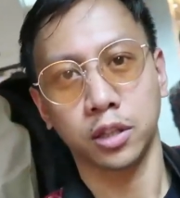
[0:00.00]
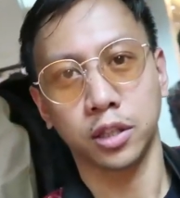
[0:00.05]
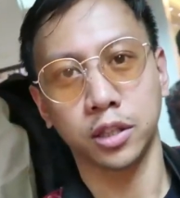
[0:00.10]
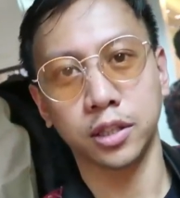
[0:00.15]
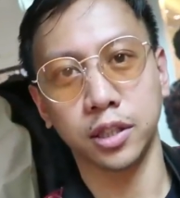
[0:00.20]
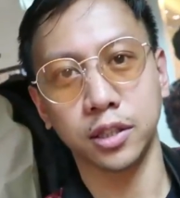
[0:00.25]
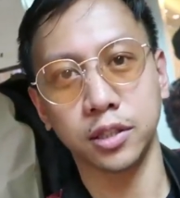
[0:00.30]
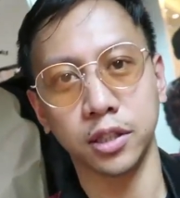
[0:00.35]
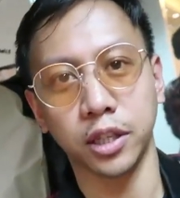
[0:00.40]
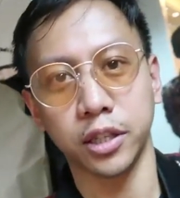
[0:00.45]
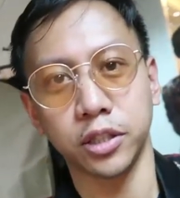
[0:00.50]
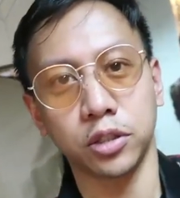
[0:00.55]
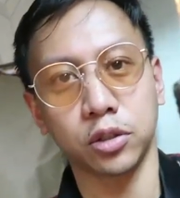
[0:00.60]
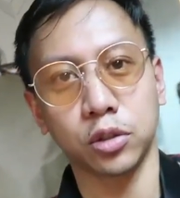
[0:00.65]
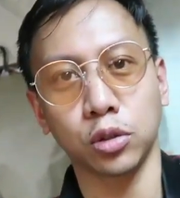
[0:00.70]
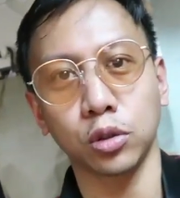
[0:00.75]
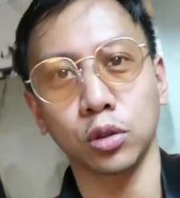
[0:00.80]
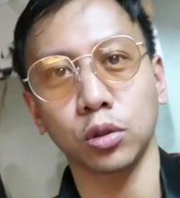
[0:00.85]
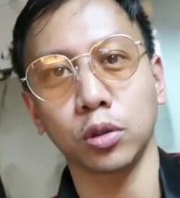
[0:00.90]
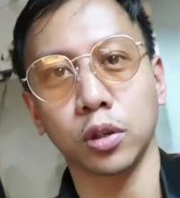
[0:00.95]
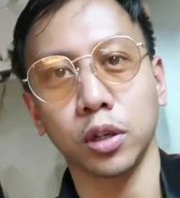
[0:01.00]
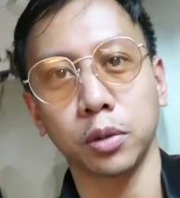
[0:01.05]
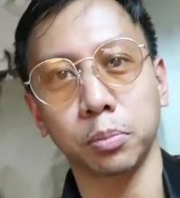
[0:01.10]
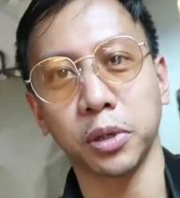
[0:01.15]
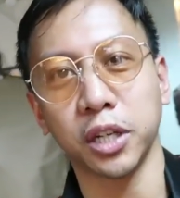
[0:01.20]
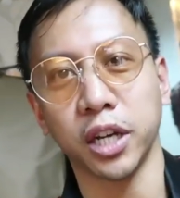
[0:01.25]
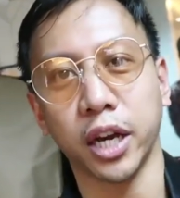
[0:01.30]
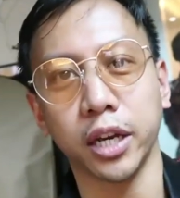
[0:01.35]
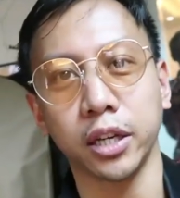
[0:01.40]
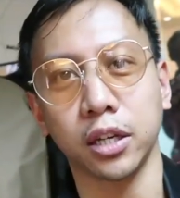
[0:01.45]
This is nice too,
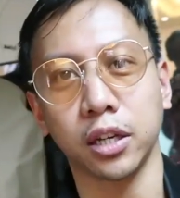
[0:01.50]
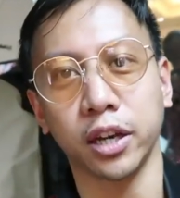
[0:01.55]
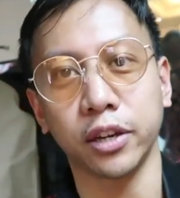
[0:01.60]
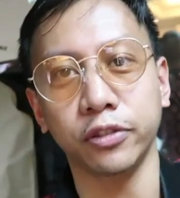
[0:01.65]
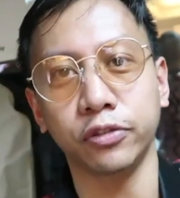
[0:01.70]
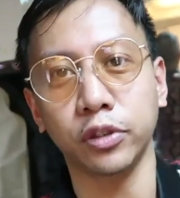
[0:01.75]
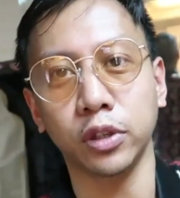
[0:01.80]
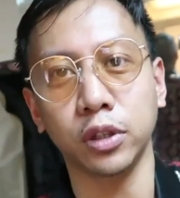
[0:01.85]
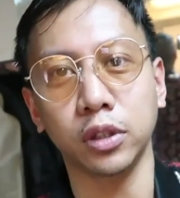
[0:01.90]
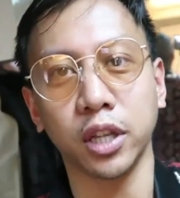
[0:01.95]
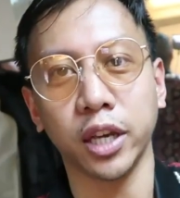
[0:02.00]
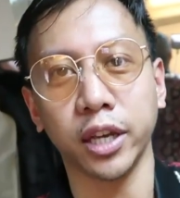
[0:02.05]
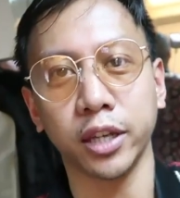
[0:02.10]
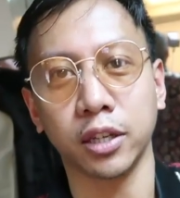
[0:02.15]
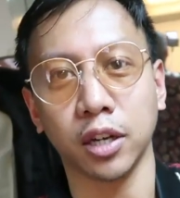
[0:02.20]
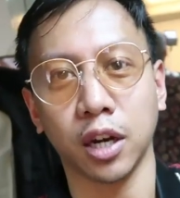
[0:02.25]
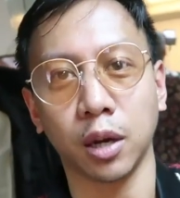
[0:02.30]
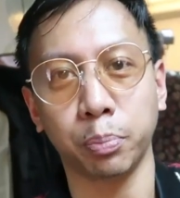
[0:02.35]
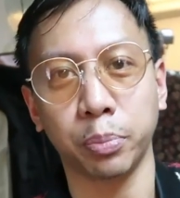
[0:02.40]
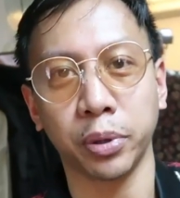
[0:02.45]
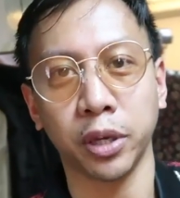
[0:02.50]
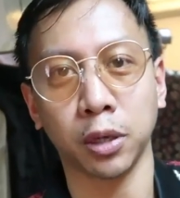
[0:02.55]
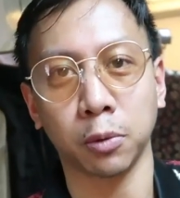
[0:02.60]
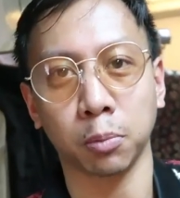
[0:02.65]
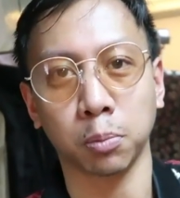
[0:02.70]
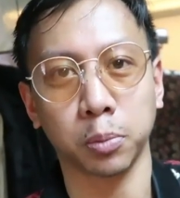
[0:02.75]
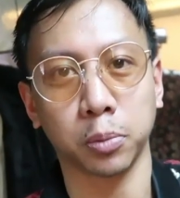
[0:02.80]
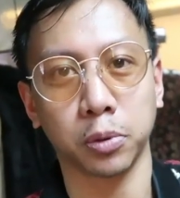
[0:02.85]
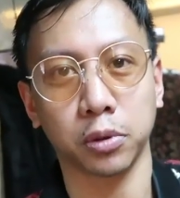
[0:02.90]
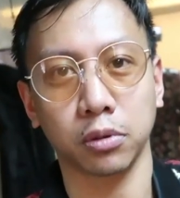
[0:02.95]
but I, I feel like a
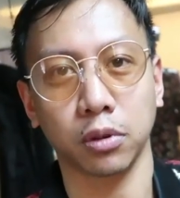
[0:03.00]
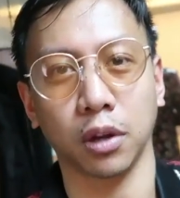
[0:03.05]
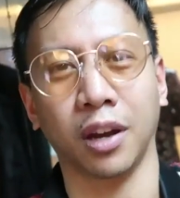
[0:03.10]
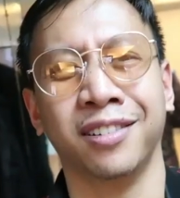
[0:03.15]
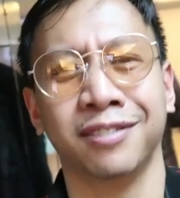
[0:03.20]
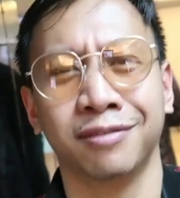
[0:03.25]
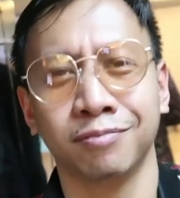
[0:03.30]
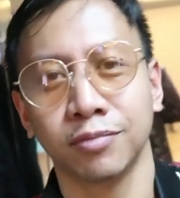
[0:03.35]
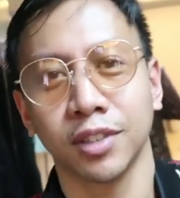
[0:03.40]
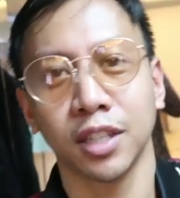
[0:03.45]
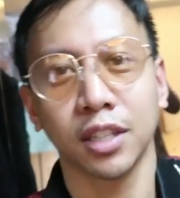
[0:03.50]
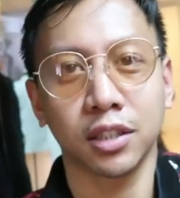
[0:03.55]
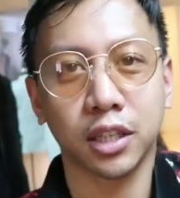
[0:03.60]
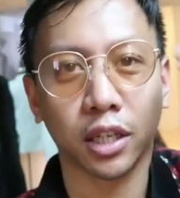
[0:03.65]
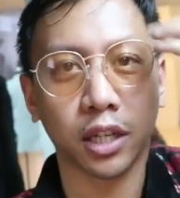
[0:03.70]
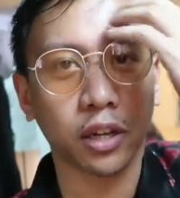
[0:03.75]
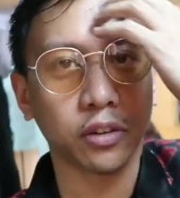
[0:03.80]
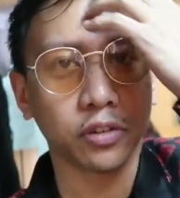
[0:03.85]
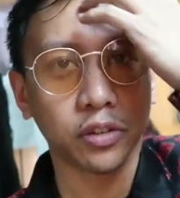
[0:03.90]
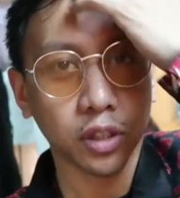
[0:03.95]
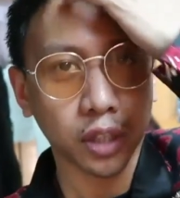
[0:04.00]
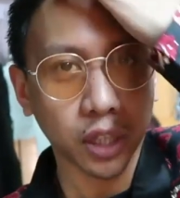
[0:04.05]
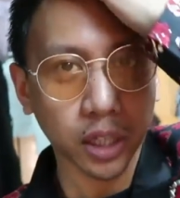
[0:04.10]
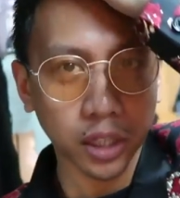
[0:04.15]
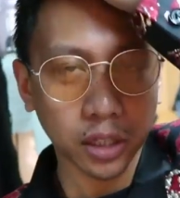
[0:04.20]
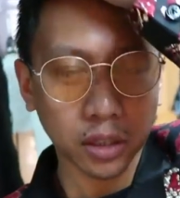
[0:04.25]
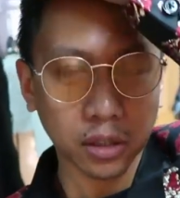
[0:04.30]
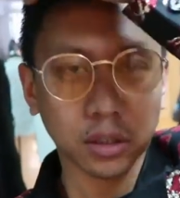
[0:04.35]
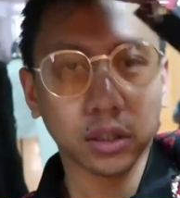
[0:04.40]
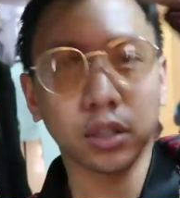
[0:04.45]
pimp. Like I feel
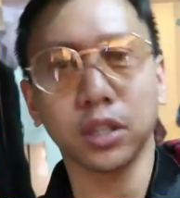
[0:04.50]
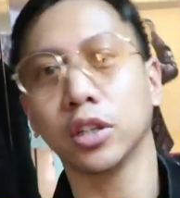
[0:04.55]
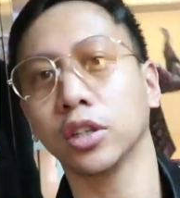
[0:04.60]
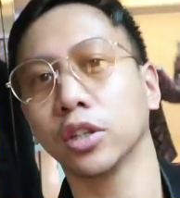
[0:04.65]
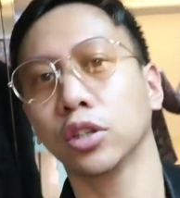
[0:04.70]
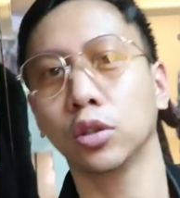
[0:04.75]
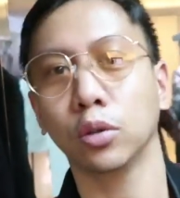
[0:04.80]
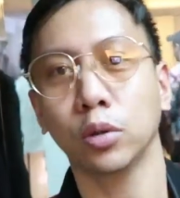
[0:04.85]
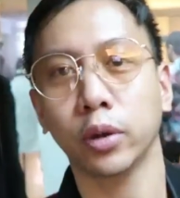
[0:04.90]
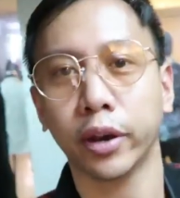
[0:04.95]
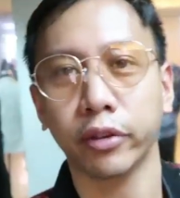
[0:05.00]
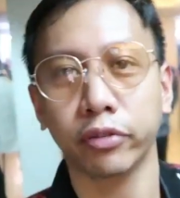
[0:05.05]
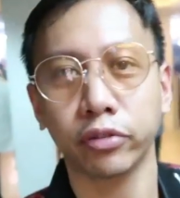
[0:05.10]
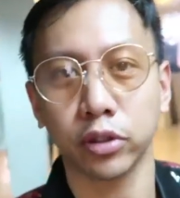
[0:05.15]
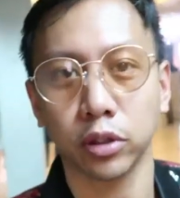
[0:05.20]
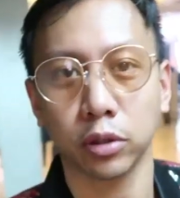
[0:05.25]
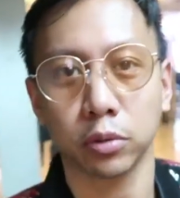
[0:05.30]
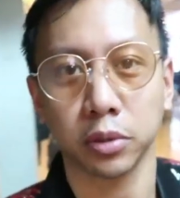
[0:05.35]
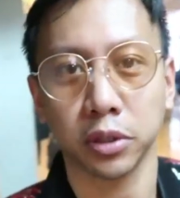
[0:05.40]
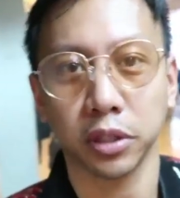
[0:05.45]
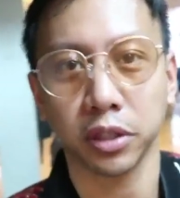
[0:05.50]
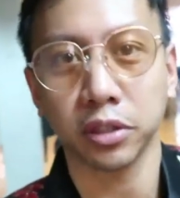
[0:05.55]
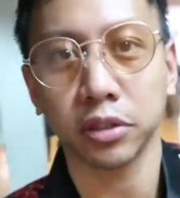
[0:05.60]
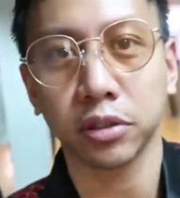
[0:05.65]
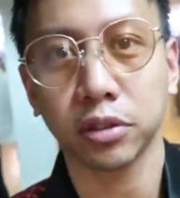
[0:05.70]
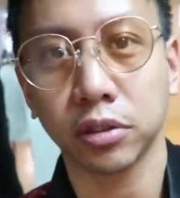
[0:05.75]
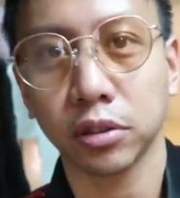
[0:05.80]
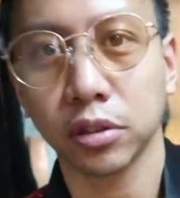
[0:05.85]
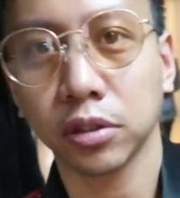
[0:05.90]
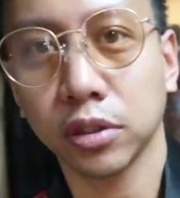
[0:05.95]
like Hugh Hefner with
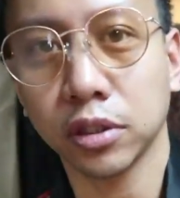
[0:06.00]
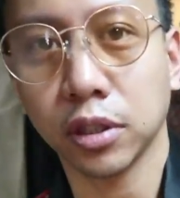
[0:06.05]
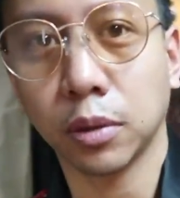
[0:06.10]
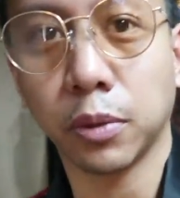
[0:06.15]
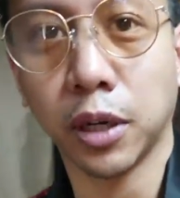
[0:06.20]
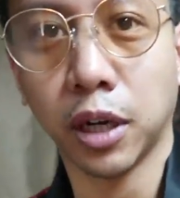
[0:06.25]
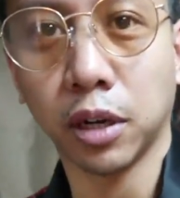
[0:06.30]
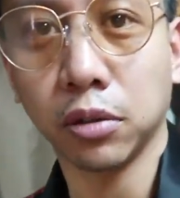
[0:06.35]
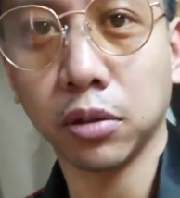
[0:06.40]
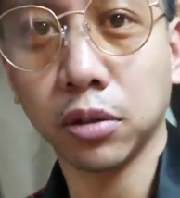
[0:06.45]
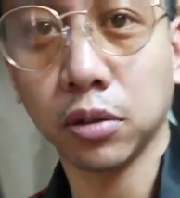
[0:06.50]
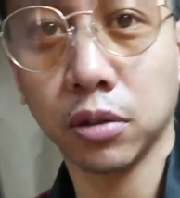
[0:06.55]
this somehow.